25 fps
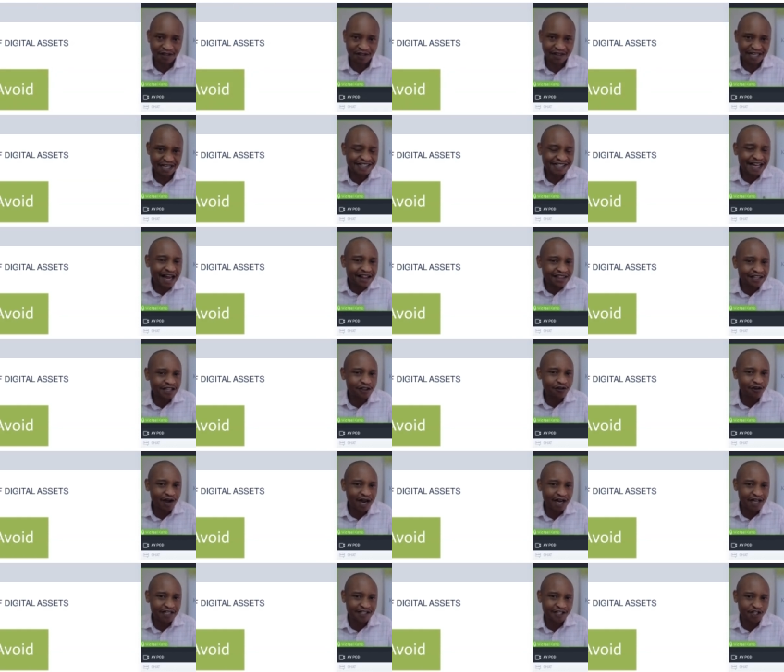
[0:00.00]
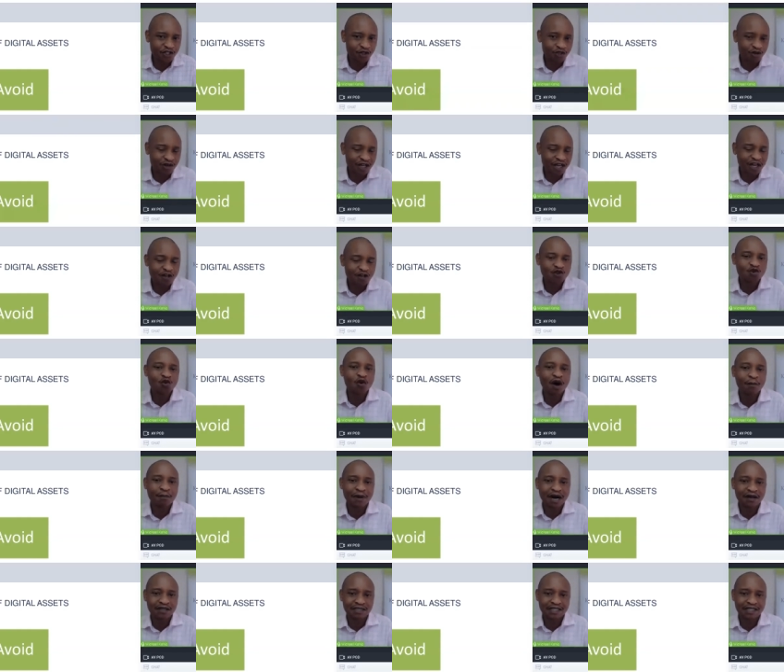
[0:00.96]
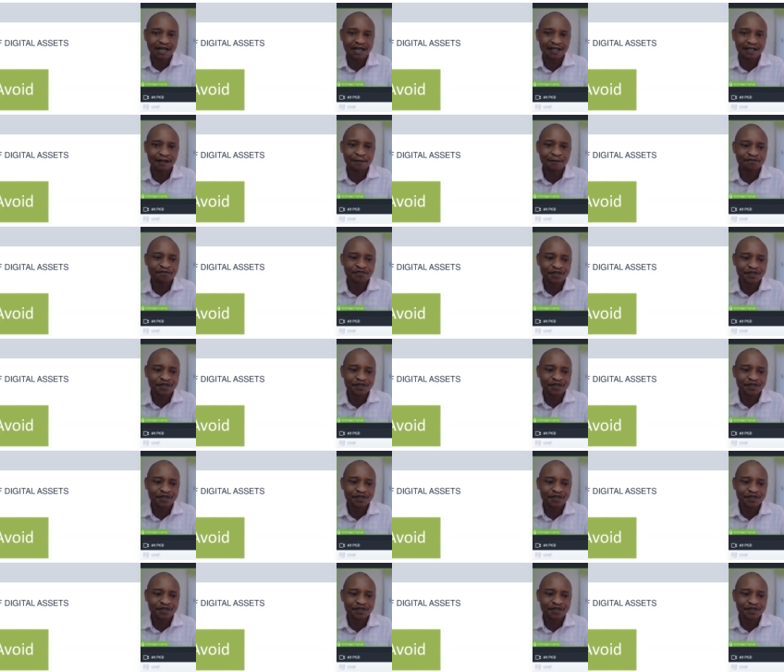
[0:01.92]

There's nothing the organization can do about that.